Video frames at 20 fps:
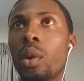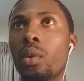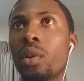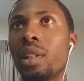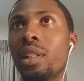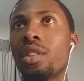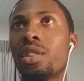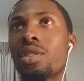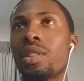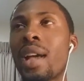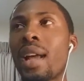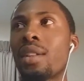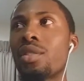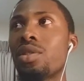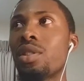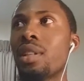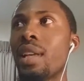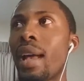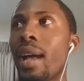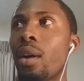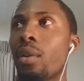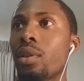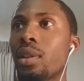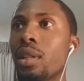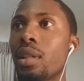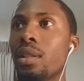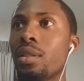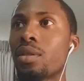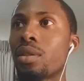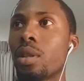really just got to see how
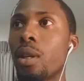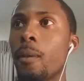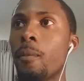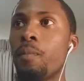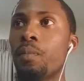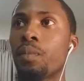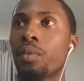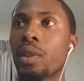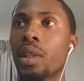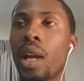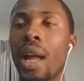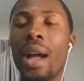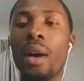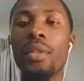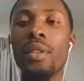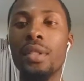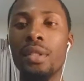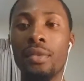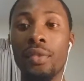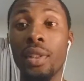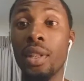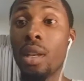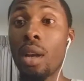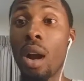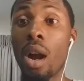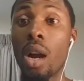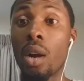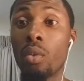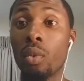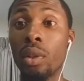this
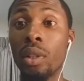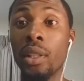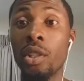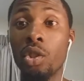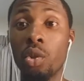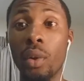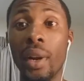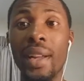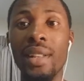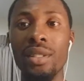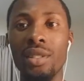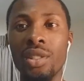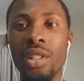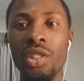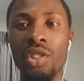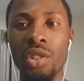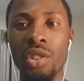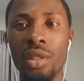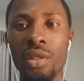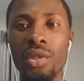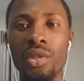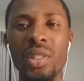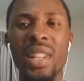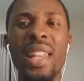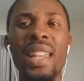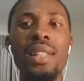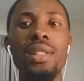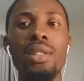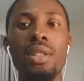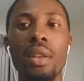VR really transitions
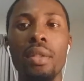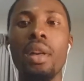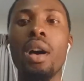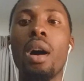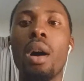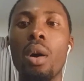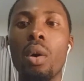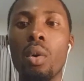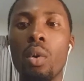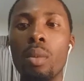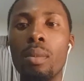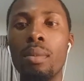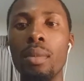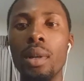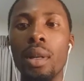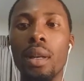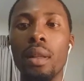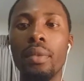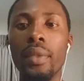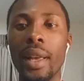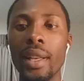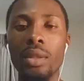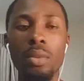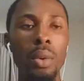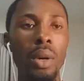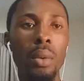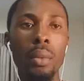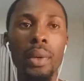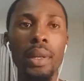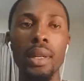into the home. That's
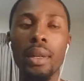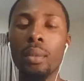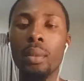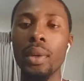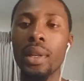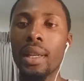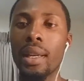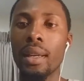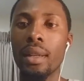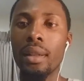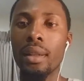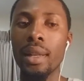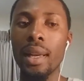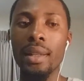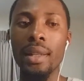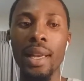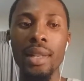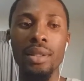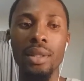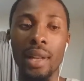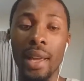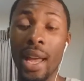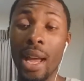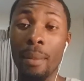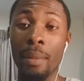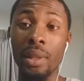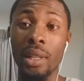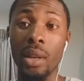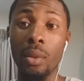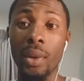what that hasn't
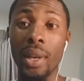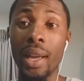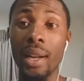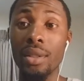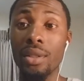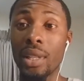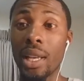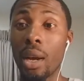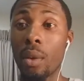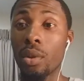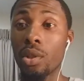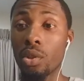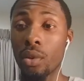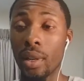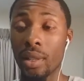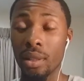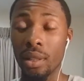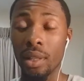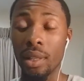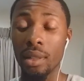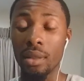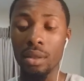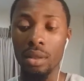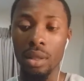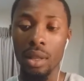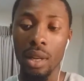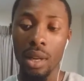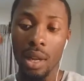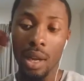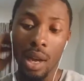happened yet. We got to see how it translates
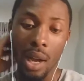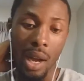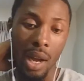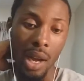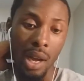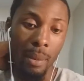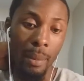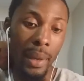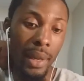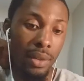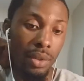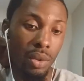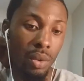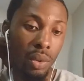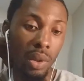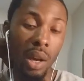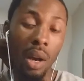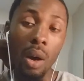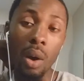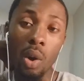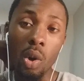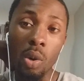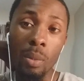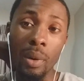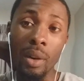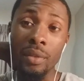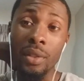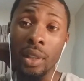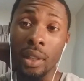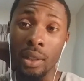into the
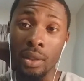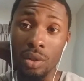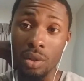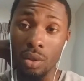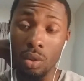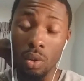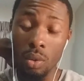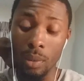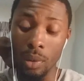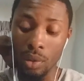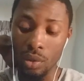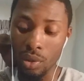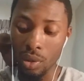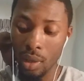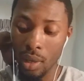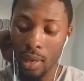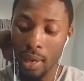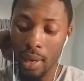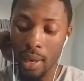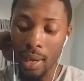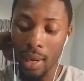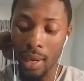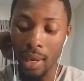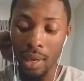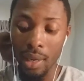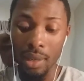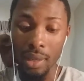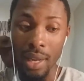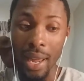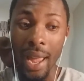home of the consumers
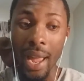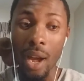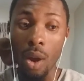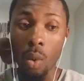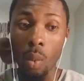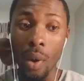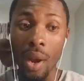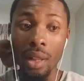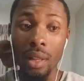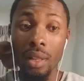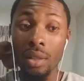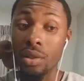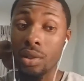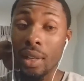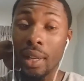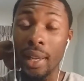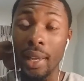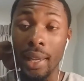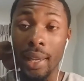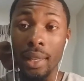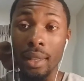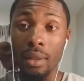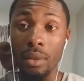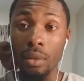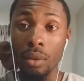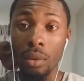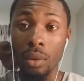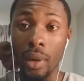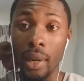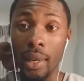and how well it's a hit,
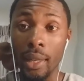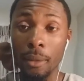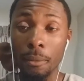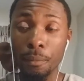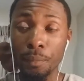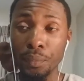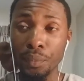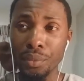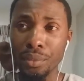right?